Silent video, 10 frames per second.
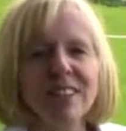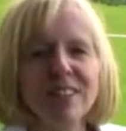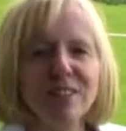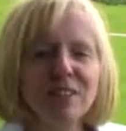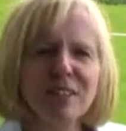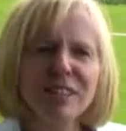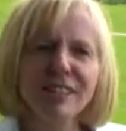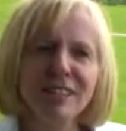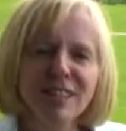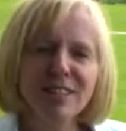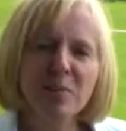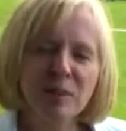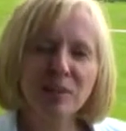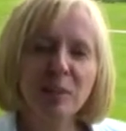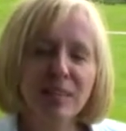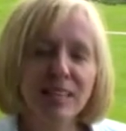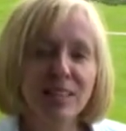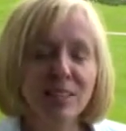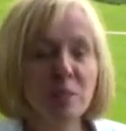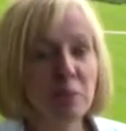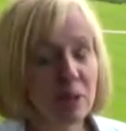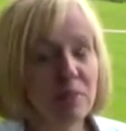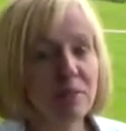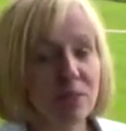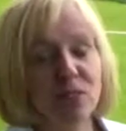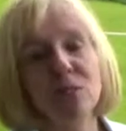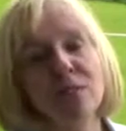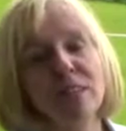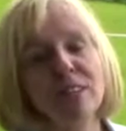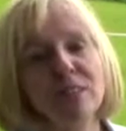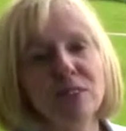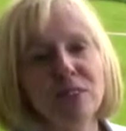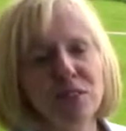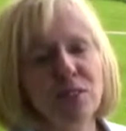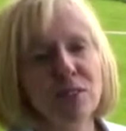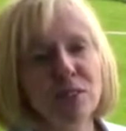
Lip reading: So I decided the best way to get to the bottom of a story was to go to